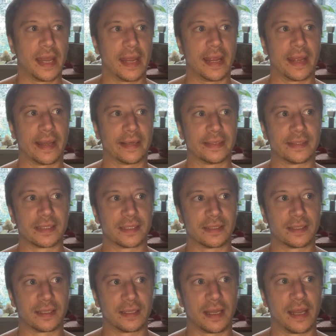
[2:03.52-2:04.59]
and
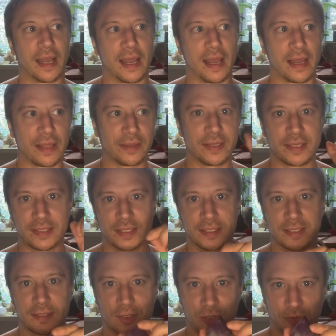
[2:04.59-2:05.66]

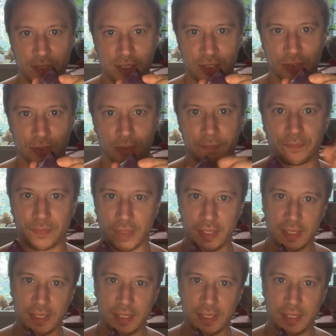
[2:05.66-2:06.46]
this crystal,